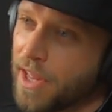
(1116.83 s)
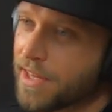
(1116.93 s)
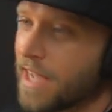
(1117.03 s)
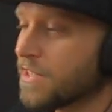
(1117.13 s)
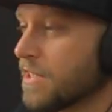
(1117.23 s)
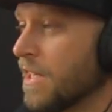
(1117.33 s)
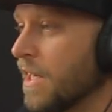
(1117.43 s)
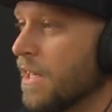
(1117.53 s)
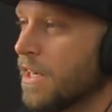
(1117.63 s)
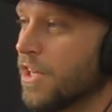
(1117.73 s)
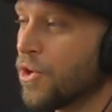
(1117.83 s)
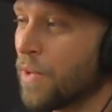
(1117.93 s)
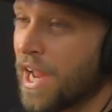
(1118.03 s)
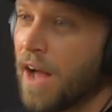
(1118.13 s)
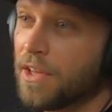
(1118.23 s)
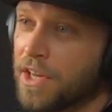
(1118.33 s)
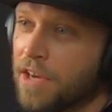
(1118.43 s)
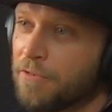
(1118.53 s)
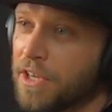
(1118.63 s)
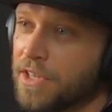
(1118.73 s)
Like that's the the
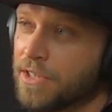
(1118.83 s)
reality of it.